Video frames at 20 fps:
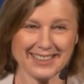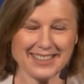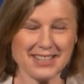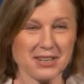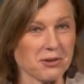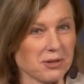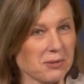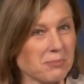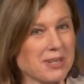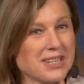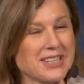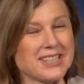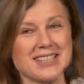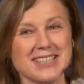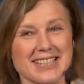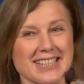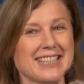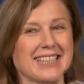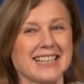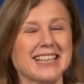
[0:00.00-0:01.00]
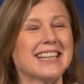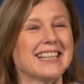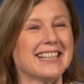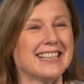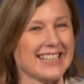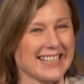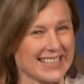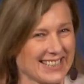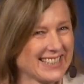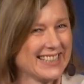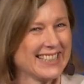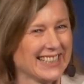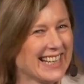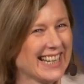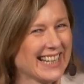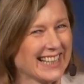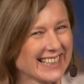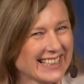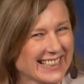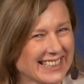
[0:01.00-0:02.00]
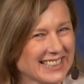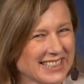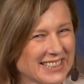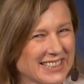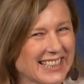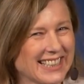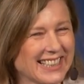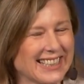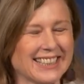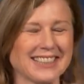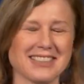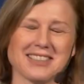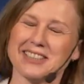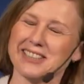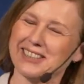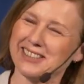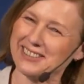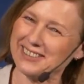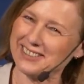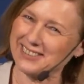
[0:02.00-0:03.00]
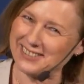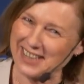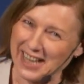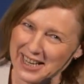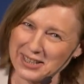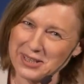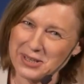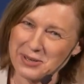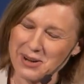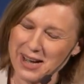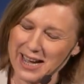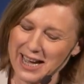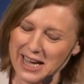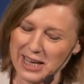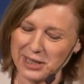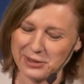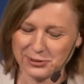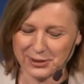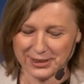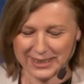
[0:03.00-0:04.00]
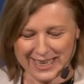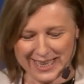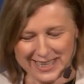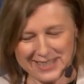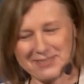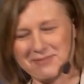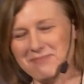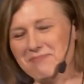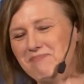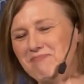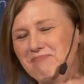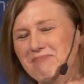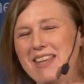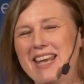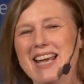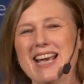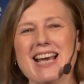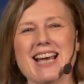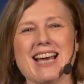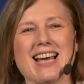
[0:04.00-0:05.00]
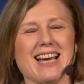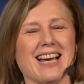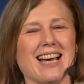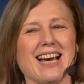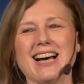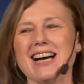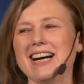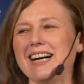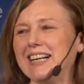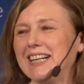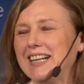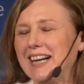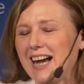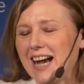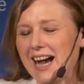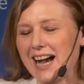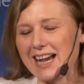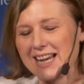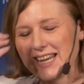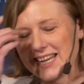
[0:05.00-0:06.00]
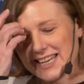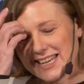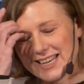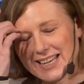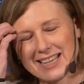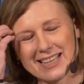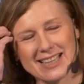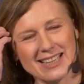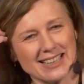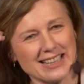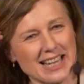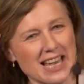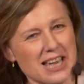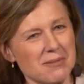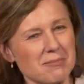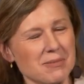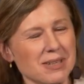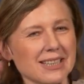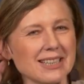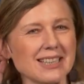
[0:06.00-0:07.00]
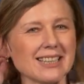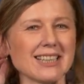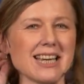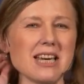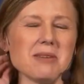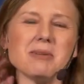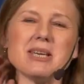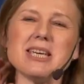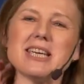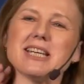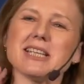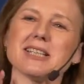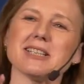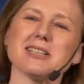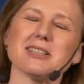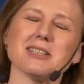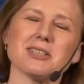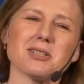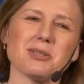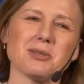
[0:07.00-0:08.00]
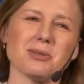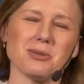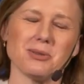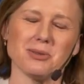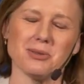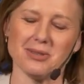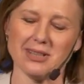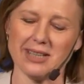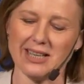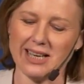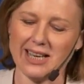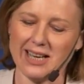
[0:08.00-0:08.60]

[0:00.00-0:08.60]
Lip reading: You will be sitting and listening. Thank you ahead for that. I came here to